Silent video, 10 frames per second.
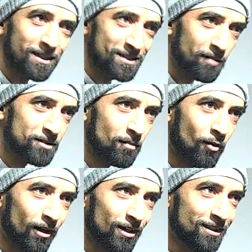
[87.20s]
the Zamzam
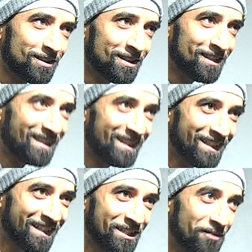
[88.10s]
water?
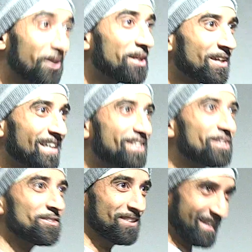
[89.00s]
What are you going to do?